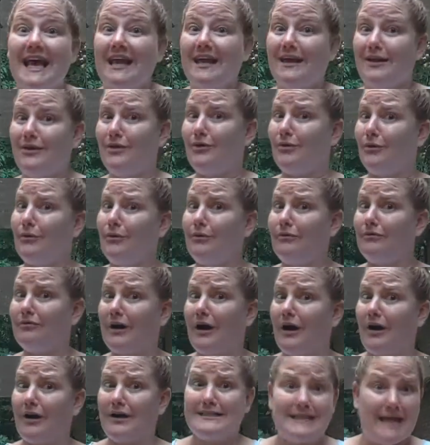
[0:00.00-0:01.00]
you
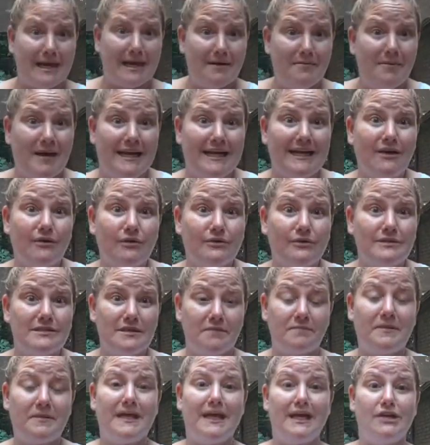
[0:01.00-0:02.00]
are a diabetic or
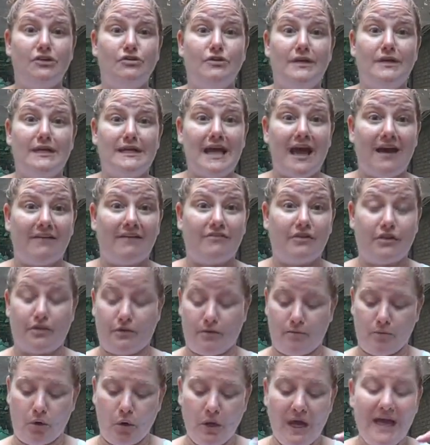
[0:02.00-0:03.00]
something and you need to have a
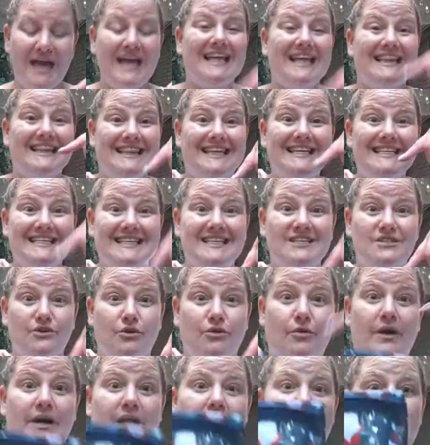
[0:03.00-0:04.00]
thermal. This is a
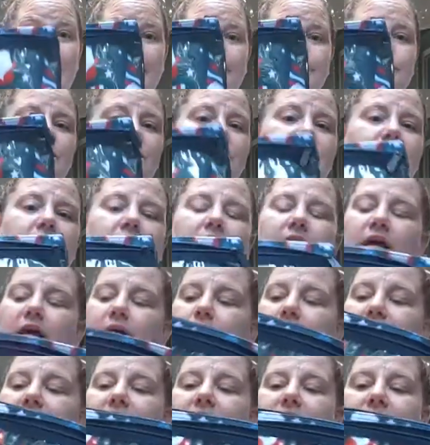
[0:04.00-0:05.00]
great option
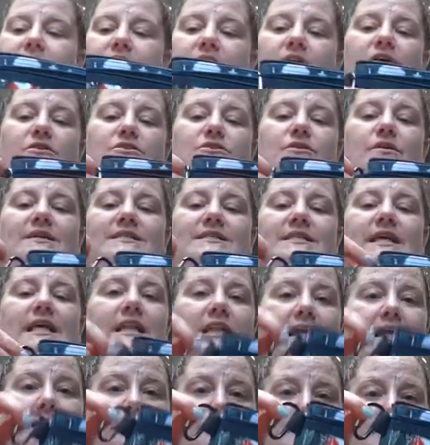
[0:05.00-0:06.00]
because it also has a
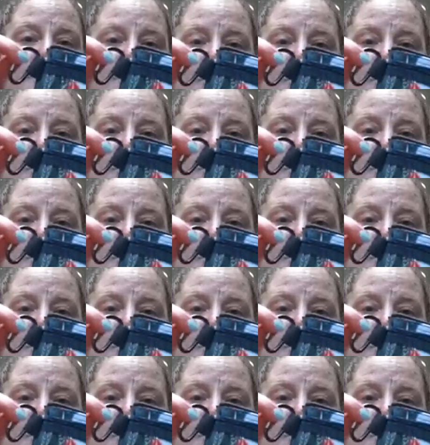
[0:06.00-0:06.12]
clip, so